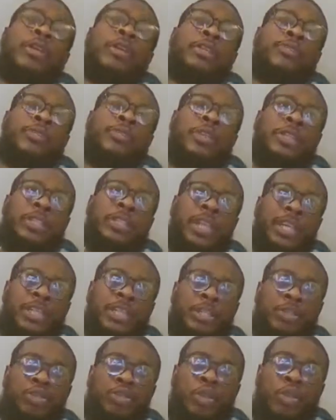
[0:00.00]
as Reggie
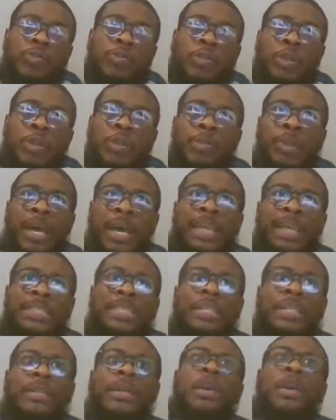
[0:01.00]
Jackson drove to the
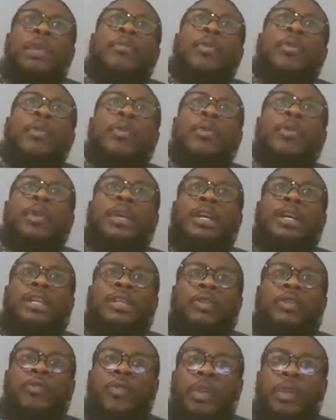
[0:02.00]
basket. When we look at
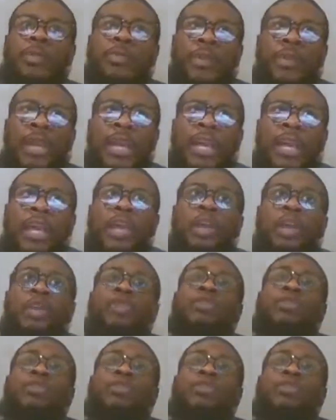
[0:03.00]
the replay, you